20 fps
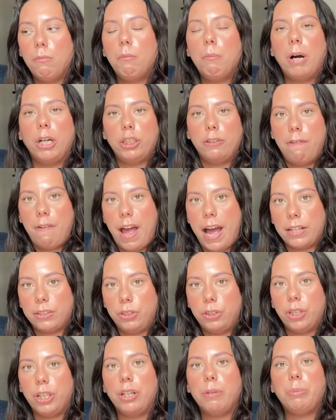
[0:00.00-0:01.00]
much
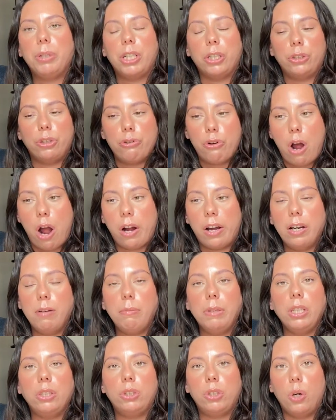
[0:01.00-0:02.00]
faster because you're not going to
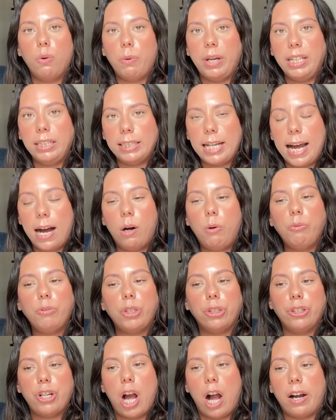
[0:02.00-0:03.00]
be so way down.
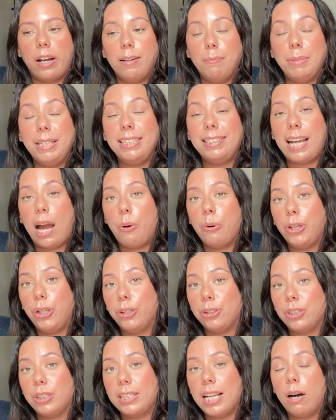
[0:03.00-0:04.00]
You're not going to be doubting
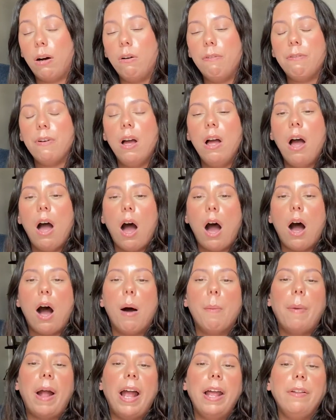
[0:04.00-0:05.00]
yourself.
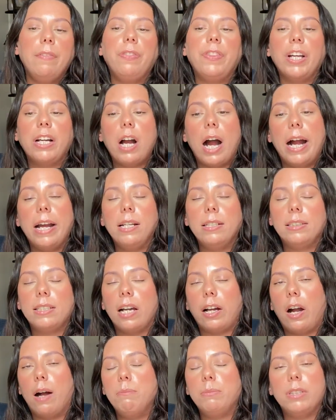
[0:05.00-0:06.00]
Um, and the guidance
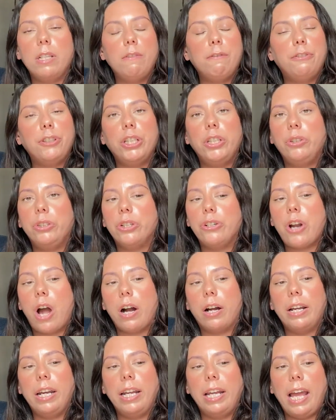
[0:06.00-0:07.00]
that comes in for you, you're
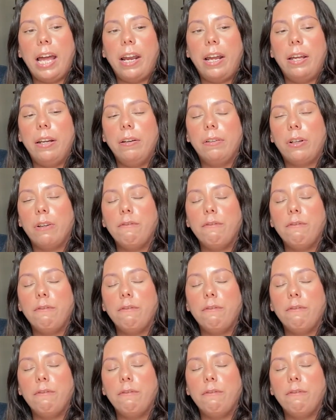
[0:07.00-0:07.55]
not going to get it